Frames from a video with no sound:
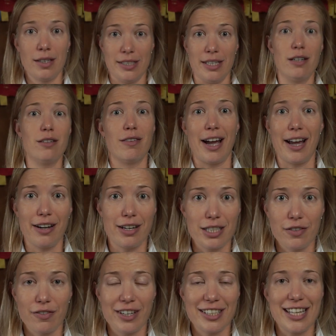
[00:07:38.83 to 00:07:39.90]
young
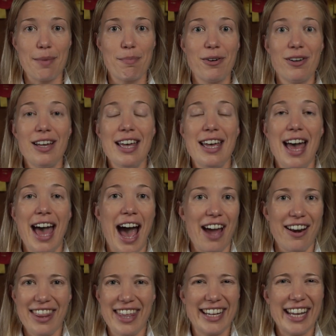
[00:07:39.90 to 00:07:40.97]
riders, for example,
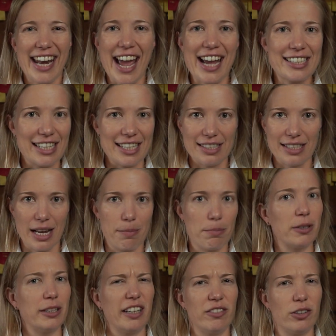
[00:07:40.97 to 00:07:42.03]
how do they get access to
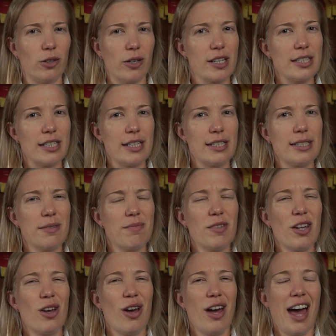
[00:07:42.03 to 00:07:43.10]
upper level horses?
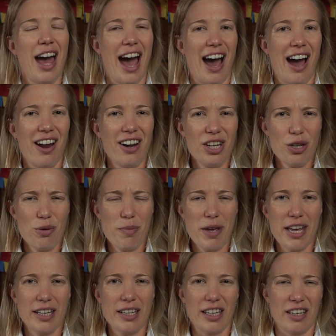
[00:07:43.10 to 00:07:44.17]
How do
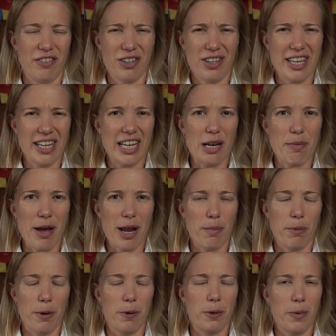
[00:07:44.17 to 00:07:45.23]
you make, if you're thinking about a
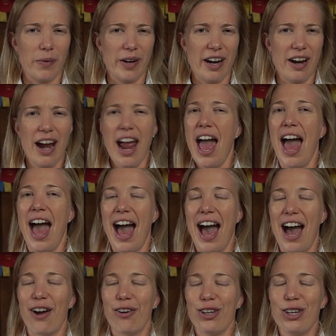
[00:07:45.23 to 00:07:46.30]
pro career,
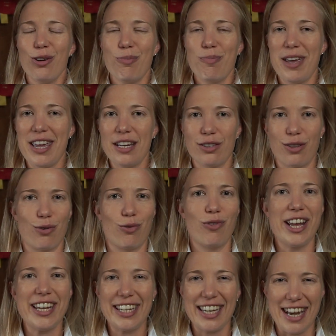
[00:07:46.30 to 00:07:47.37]
how do you make the
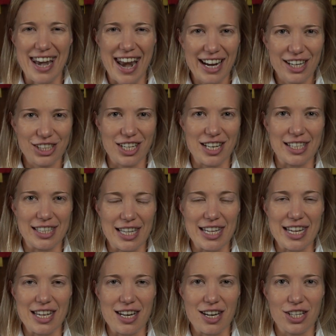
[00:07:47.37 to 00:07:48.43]
right connections in
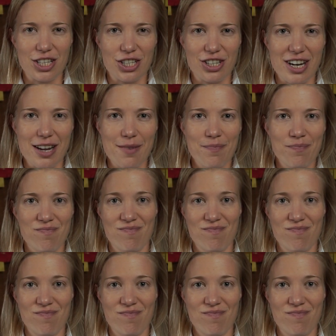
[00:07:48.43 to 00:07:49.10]
the industry?